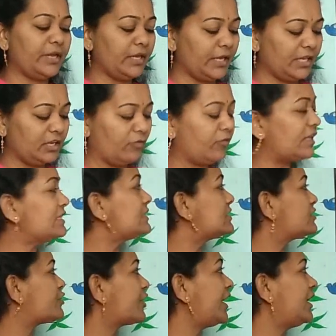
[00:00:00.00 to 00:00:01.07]
a one
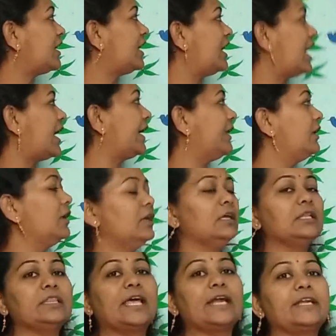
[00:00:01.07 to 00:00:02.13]
straight line,
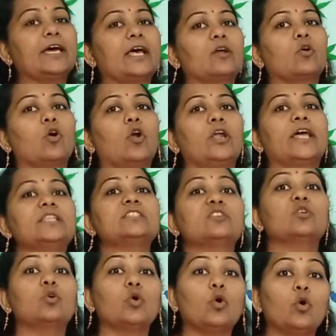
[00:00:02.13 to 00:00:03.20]
that are called as
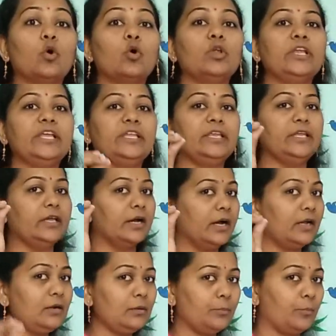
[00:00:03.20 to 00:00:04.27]
collinear
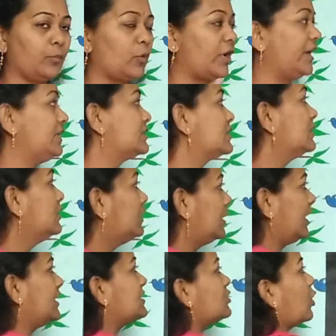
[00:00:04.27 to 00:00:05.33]
points. Let's
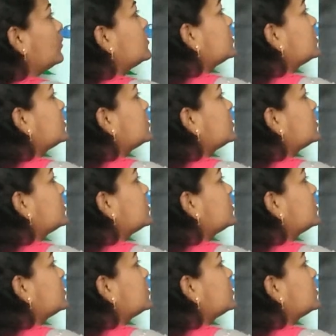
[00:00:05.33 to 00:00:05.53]
observe